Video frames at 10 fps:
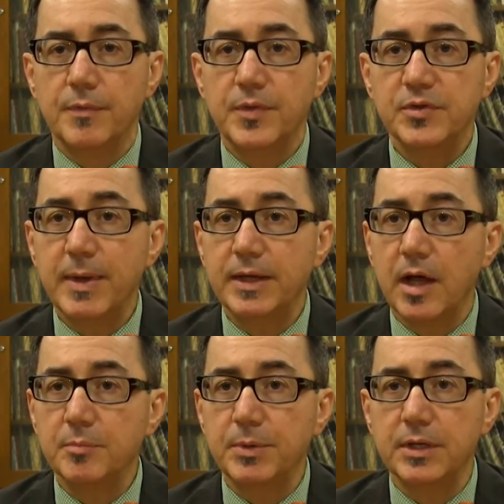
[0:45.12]
This may
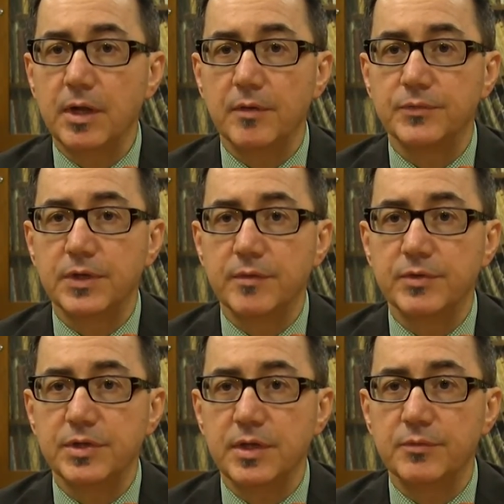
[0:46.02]
not be enough to give
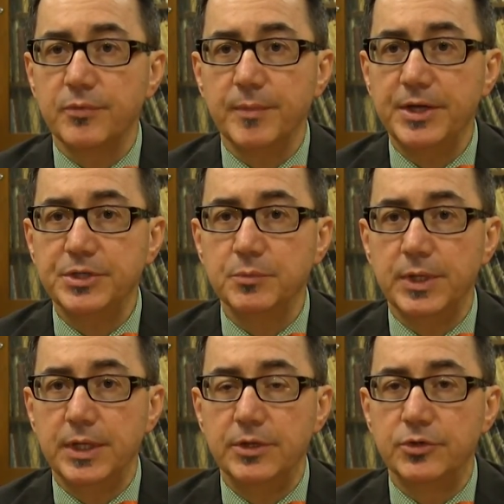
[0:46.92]
us the information
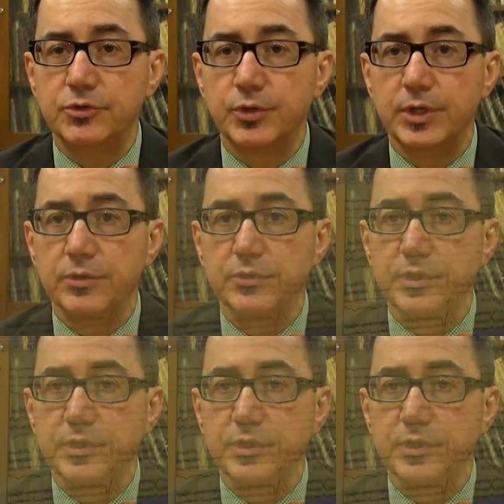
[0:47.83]
we need to treat your